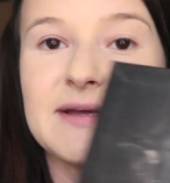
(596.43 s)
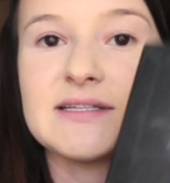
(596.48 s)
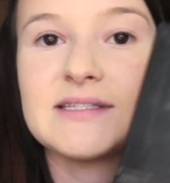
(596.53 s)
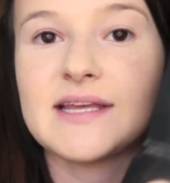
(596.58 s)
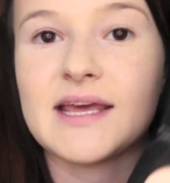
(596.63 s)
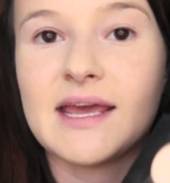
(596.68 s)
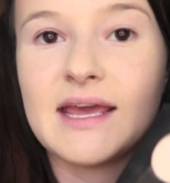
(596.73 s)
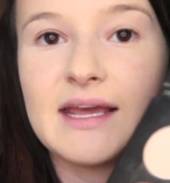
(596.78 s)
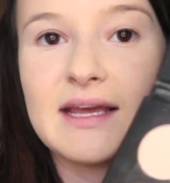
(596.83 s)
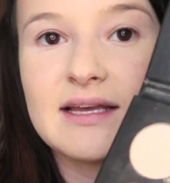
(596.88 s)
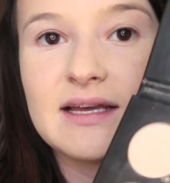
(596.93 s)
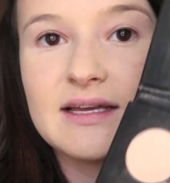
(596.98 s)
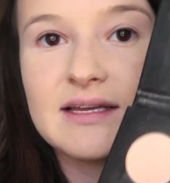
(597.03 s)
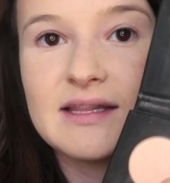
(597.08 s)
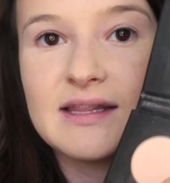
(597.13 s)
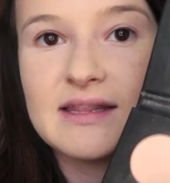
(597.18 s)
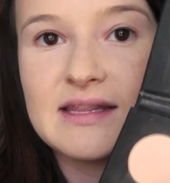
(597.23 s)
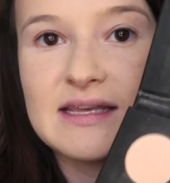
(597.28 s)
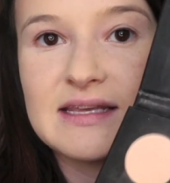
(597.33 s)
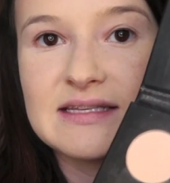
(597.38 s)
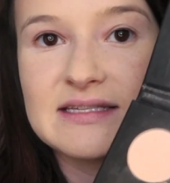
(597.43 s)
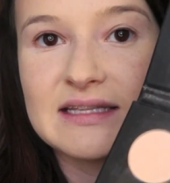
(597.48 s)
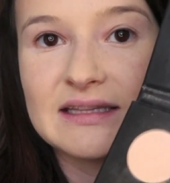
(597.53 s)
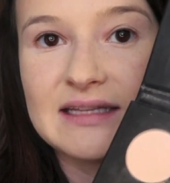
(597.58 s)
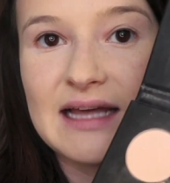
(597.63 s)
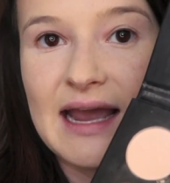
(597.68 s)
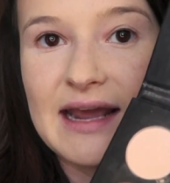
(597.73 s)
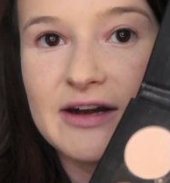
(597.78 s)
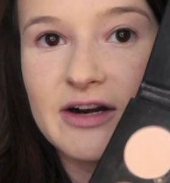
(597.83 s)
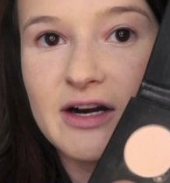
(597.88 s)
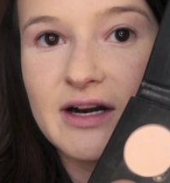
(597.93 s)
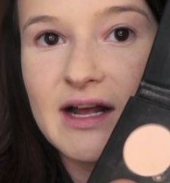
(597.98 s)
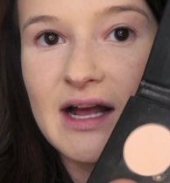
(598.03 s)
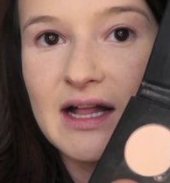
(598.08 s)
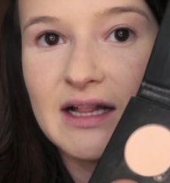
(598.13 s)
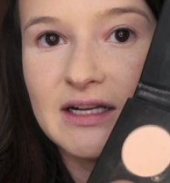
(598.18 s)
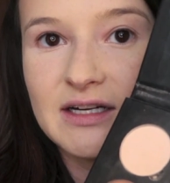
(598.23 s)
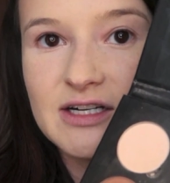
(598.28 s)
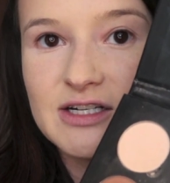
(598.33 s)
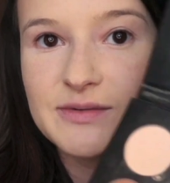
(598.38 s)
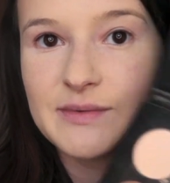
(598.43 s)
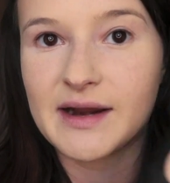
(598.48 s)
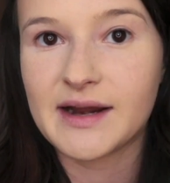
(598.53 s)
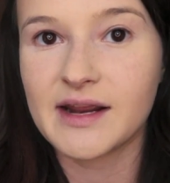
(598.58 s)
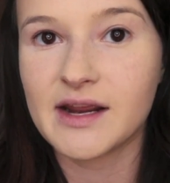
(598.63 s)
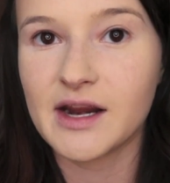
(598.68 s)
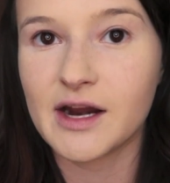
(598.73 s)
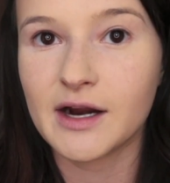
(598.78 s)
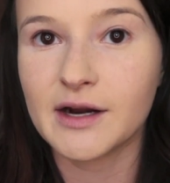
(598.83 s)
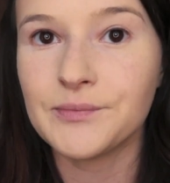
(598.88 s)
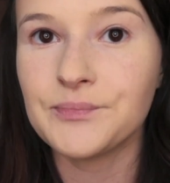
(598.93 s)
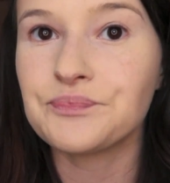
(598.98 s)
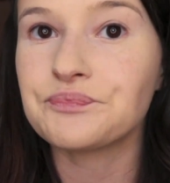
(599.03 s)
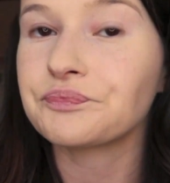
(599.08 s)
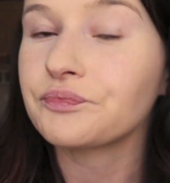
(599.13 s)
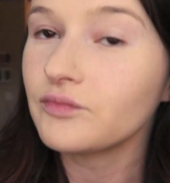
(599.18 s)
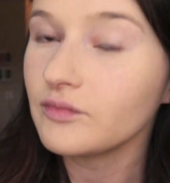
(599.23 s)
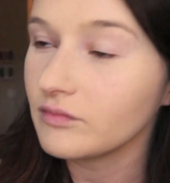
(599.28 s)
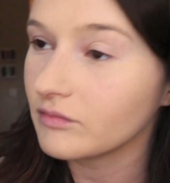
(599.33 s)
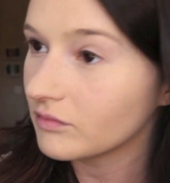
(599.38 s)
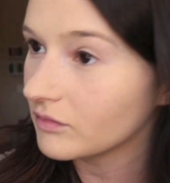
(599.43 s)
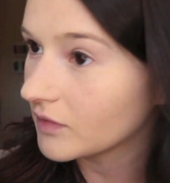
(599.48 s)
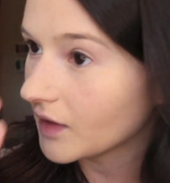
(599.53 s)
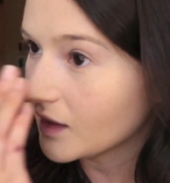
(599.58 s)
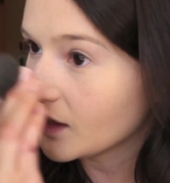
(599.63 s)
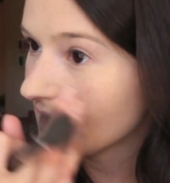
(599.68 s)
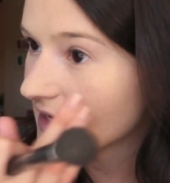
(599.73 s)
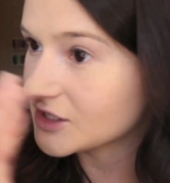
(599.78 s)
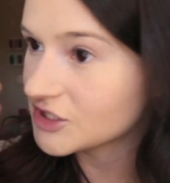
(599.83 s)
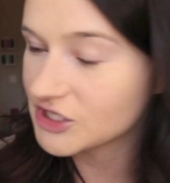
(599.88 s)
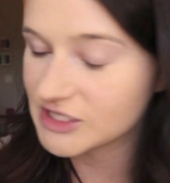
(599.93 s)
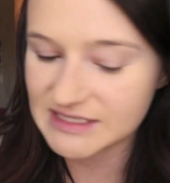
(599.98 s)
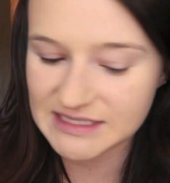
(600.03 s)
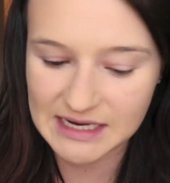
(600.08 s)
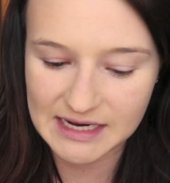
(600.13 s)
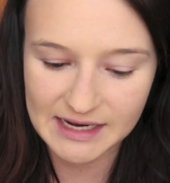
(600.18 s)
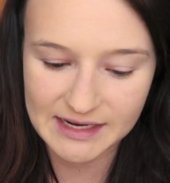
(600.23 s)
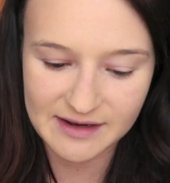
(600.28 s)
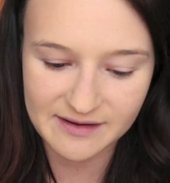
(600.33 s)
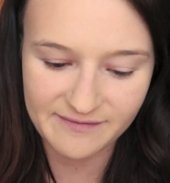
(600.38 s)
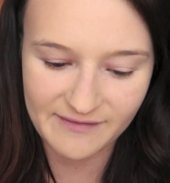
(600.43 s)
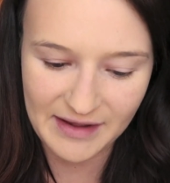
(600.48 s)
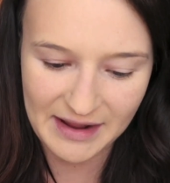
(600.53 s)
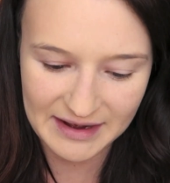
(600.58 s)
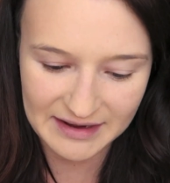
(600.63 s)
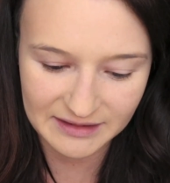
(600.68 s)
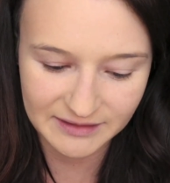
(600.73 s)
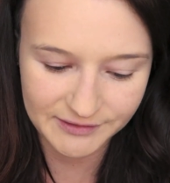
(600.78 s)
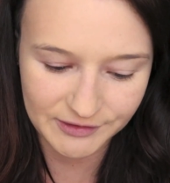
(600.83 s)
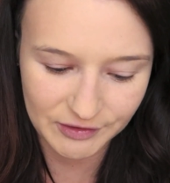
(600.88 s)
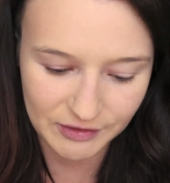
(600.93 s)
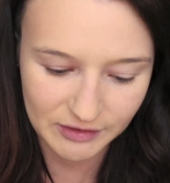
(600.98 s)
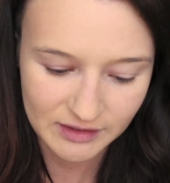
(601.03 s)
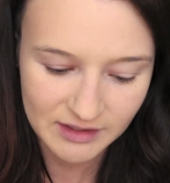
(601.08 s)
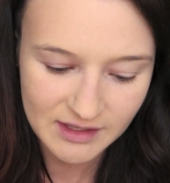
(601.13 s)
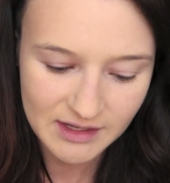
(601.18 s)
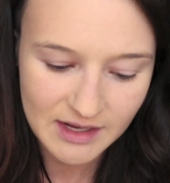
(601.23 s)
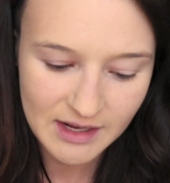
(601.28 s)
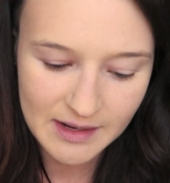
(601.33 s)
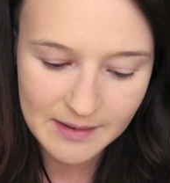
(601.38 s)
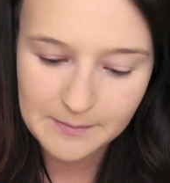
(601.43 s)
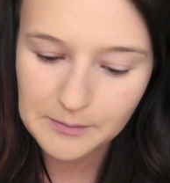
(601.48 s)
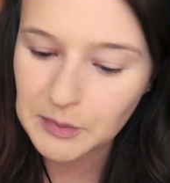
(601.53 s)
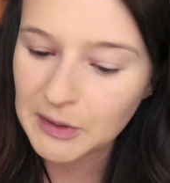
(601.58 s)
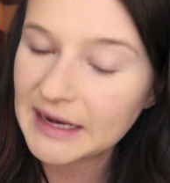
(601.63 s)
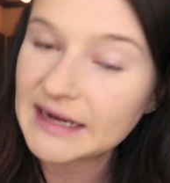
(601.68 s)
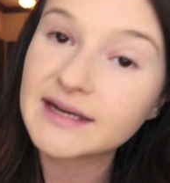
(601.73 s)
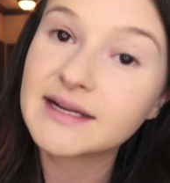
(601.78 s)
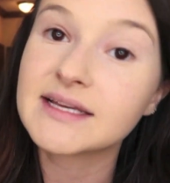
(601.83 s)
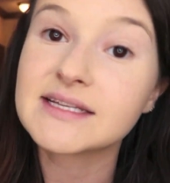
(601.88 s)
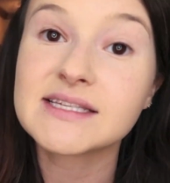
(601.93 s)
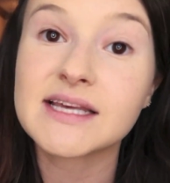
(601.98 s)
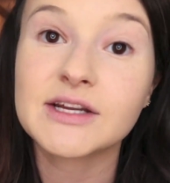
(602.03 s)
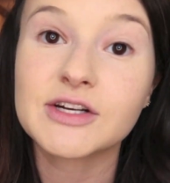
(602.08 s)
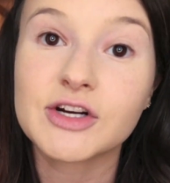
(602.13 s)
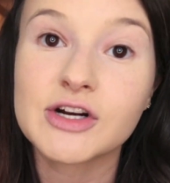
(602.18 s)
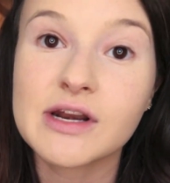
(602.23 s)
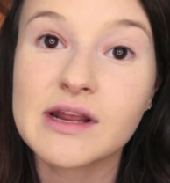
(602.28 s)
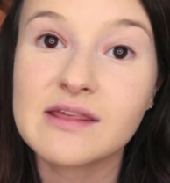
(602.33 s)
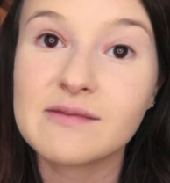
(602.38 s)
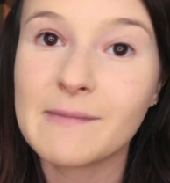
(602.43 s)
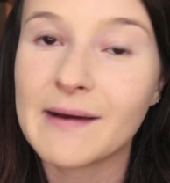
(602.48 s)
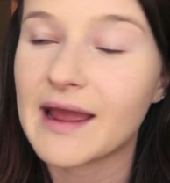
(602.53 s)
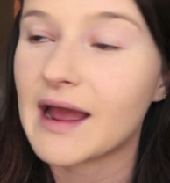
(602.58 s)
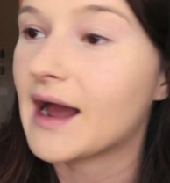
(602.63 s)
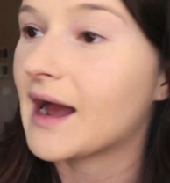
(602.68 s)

take these lighter colors right here and just kind of add a little brightness underneath my